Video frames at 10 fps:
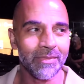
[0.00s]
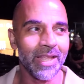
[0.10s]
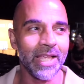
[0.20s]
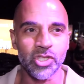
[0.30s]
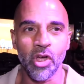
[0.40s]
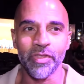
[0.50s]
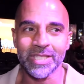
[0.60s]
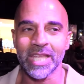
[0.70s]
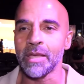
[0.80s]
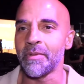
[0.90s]
it's not the
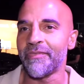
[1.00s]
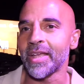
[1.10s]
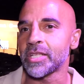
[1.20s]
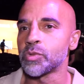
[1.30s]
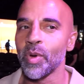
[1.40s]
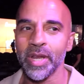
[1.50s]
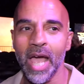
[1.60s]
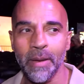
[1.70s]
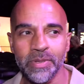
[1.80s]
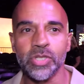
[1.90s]
same effect as when it
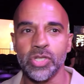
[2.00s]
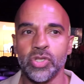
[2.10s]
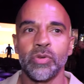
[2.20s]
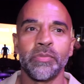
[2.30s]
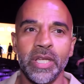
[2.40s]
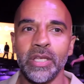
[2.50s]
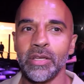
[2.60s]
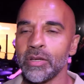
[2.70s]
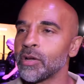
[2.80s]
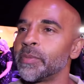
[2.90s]
happens to somebody
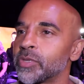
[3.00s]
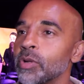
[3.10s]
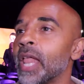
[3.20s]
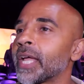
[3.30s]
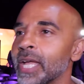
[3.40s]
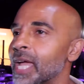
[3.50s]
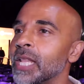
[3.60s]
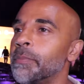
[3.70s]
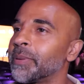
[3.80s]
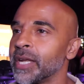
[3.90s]
coming through like a
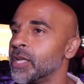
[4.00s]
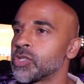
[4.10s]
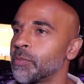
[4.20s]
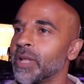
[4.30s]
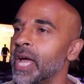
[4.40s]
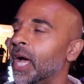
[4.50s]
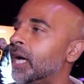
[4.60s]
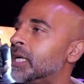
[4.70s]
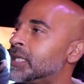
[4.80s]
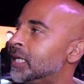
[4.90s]
Caleb Plant or something like
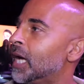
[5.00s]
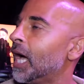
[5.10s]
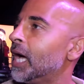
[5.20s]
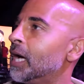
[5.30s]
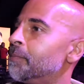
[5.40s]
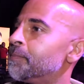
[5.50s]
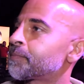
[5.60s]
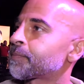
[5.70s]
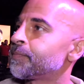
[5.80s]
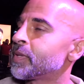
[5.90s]
that. Um,
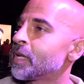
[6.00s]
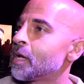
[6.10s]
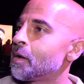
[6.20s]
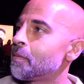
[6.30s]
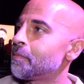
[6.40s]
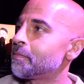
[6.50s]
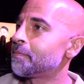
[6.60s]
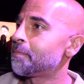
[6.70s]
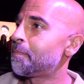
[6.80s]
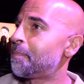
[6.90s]

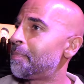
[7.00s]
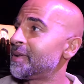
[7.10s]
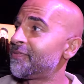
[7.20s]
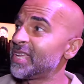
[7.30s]
but if